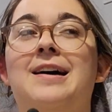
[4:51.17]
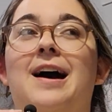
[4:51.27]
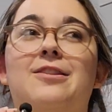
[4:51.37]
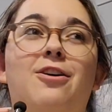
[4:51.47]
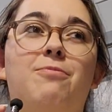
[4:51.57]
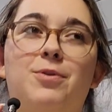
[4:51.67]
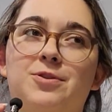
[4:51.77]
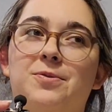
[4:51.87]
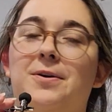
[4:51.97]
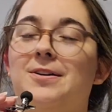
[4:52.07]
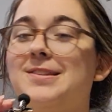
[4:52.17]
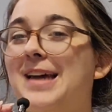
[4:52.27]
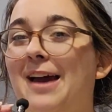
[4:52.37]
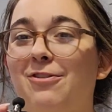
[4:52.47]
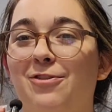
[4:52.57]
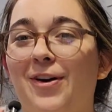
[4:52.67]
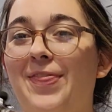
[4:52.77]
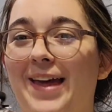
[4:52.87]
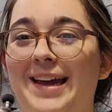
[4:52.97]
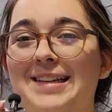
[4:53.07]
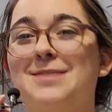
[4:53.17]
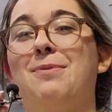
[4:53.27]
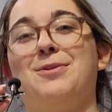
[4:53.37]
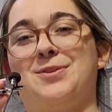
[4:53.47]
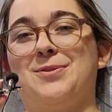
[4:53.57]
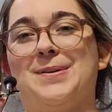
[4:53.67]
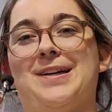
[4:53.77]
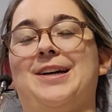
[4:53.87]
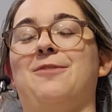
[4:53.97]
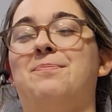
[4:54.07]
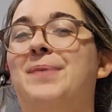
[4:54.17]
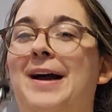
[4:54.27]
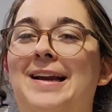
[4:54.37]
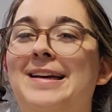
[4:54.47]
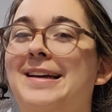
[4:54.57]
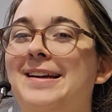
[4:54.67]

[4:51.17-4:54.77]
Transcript: I love postal workers. I have a friend that is a postal worker, but